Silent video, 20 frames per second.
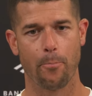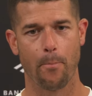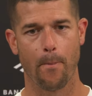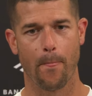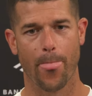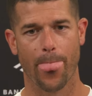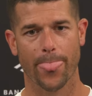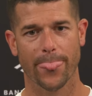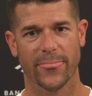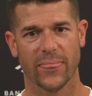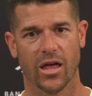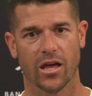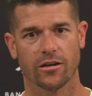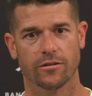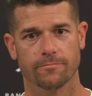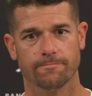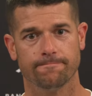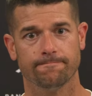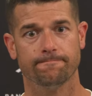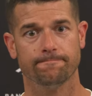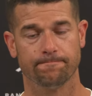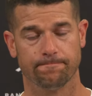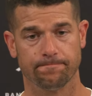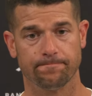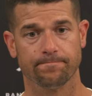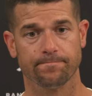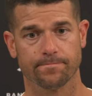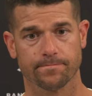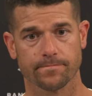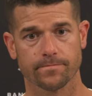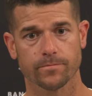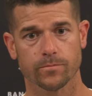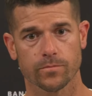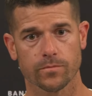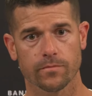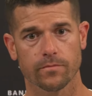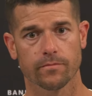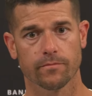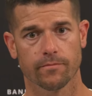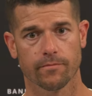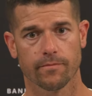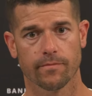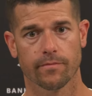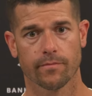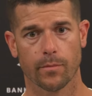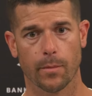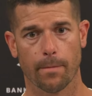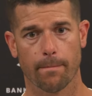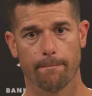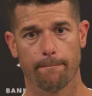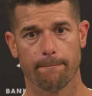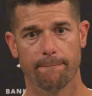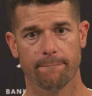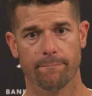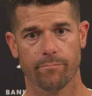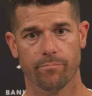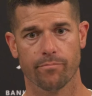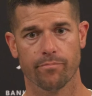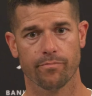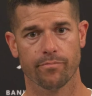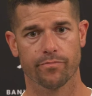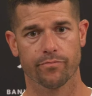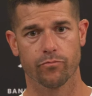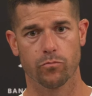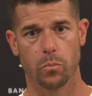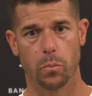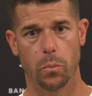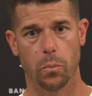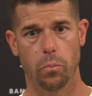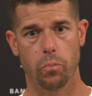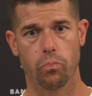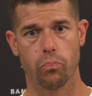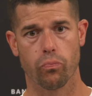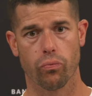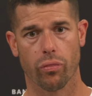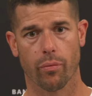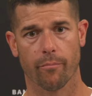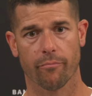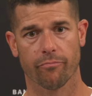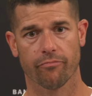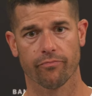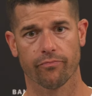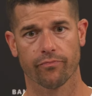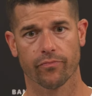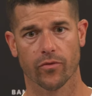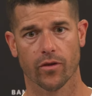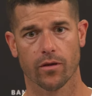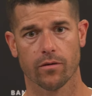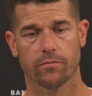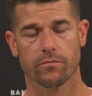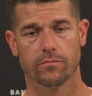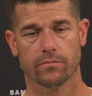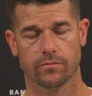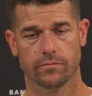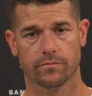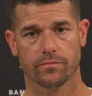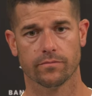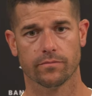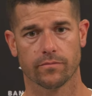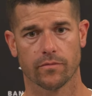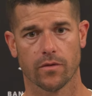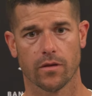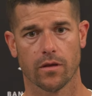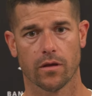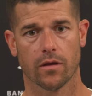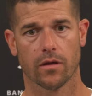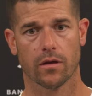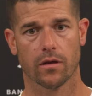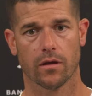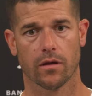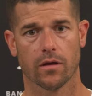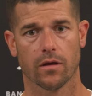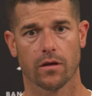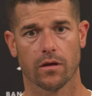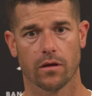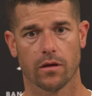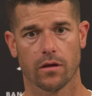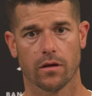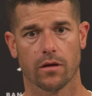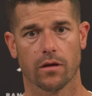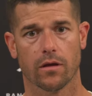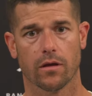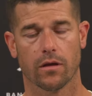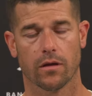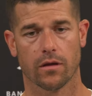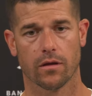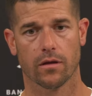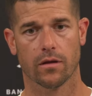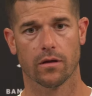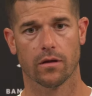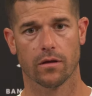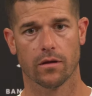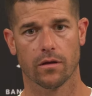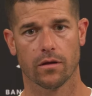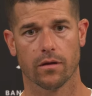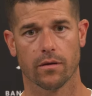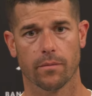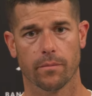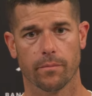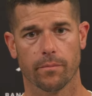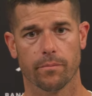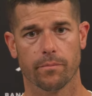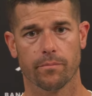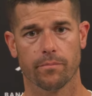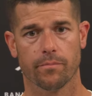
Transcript: specifically, um, obviously uh, snapping the ball this this uh, preseason. What what have you seen from him